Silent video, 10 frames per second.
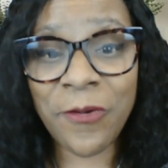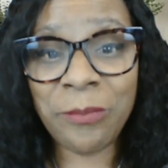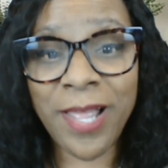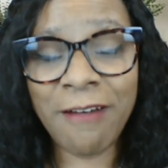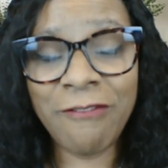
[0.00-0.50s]

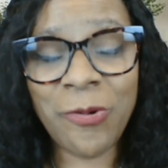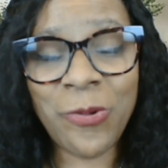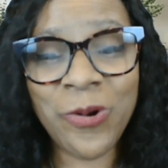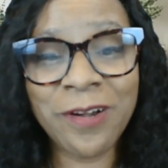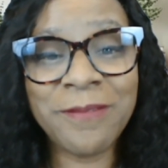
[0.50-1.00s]

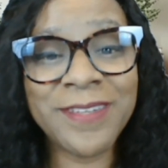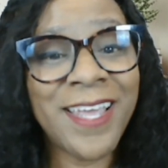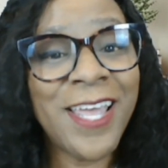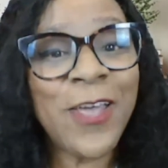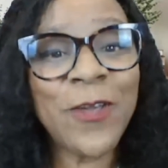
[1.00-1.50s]
platforms,
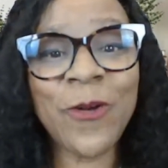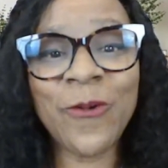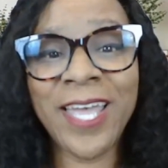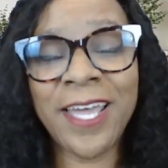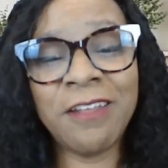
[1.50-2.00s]
go
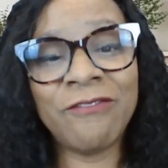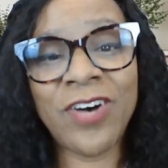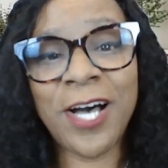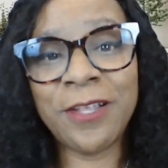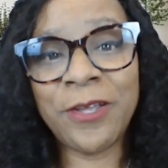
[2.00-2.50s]
ahead and
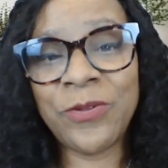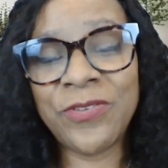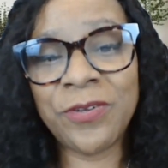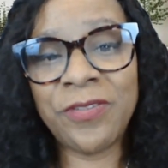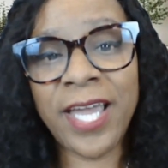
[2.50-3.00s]
follow
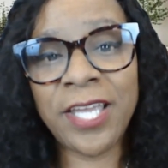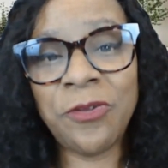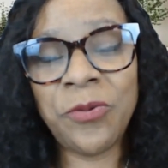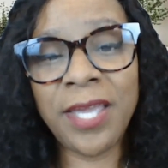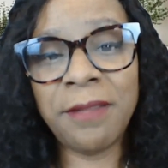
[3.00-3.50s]
so that
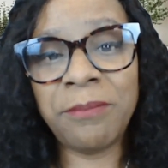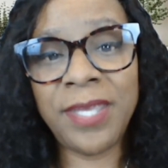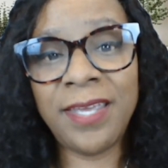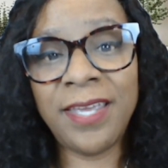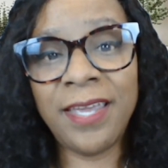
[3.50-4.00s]
you can
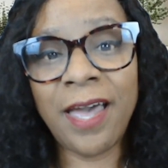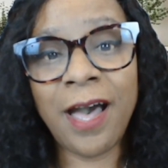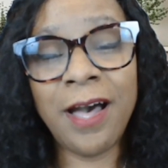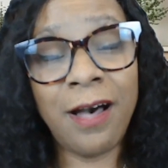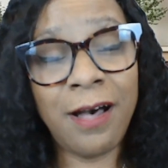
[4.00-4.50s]
be
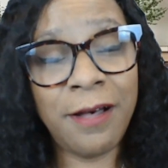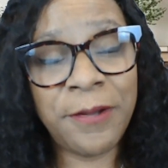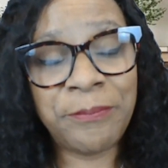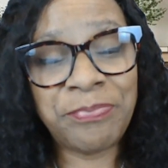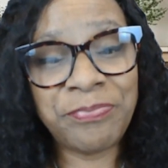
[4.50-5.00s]

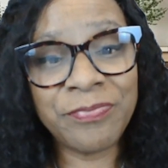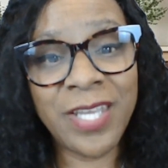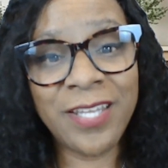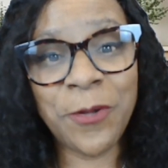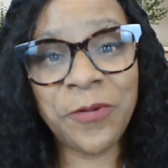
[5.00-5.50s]

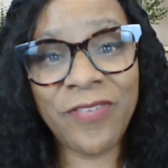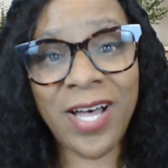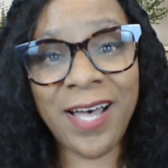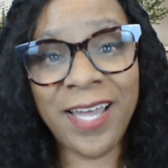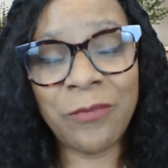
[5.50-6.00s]

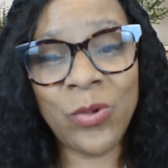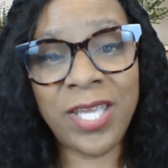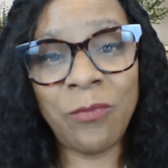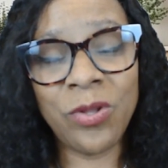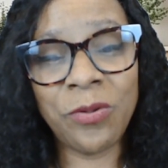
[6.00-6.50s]
notified.
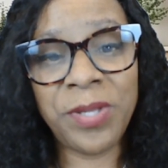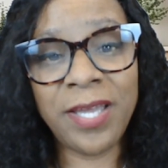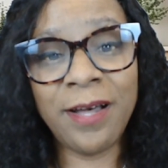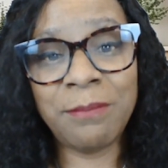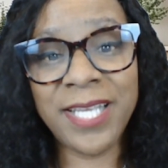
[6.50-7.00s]
We will
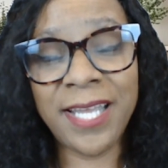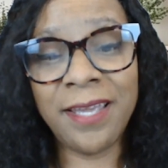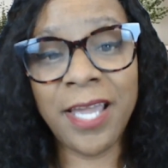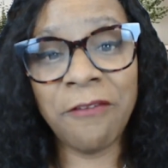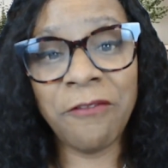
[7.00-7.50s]
be
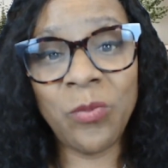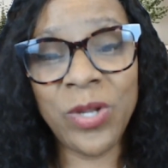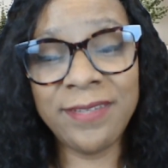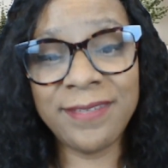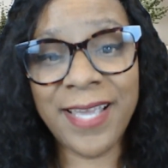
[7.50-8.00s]
updating every
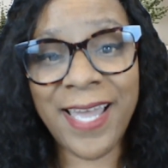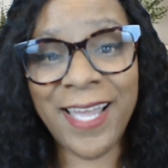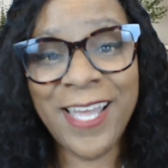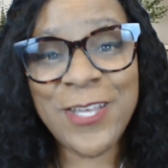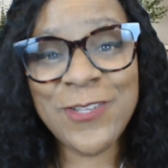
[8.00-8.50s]

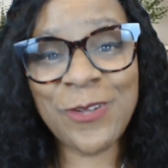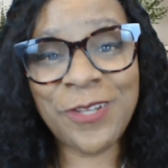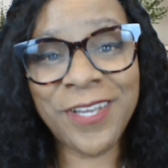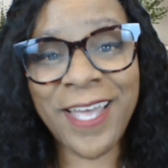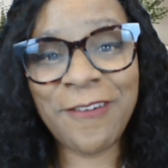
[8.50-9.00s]
Wednesday, so
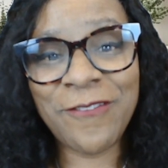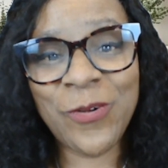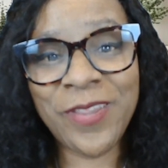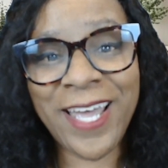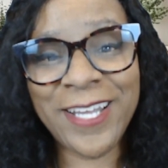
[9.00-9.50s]
look out
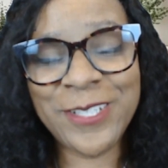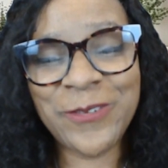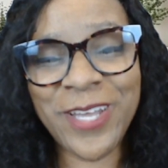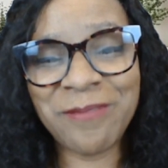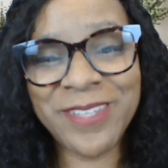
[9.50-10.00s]
for that
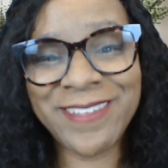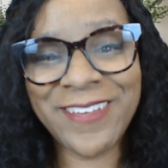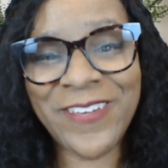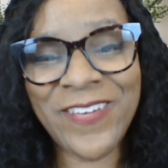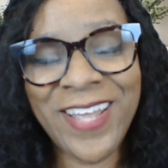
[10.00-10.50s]
new
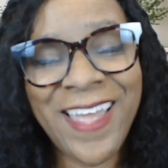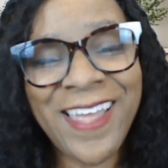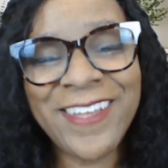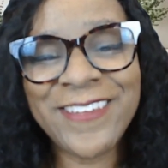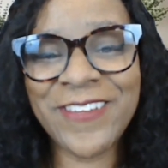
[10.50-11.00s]
episode.
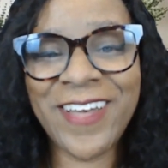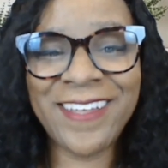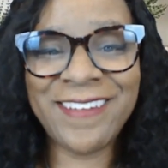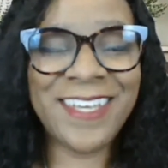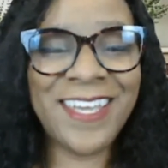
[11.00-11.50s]
So,
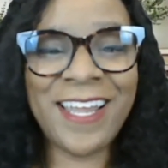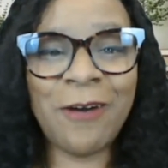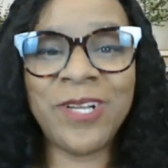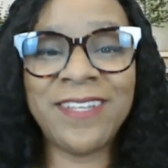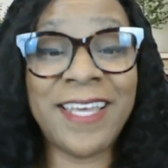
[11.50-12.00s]
guys, again, I
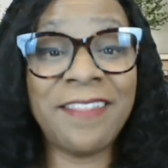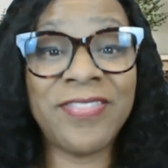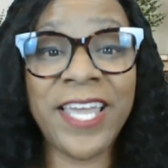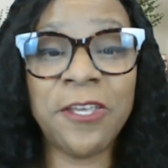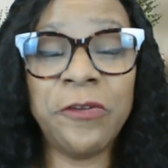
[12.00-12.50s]
want to say
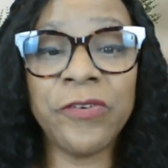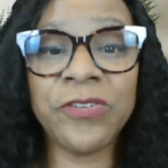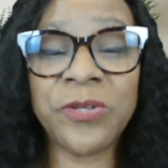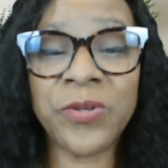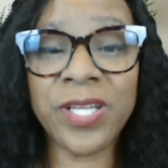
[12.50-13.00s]
thank you for
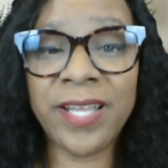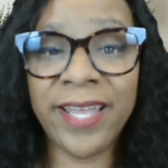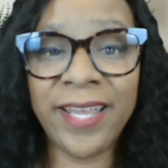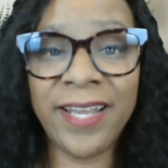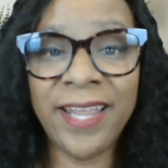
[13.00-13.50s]
tuning
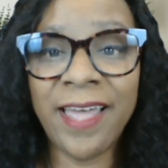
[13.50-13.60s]
in.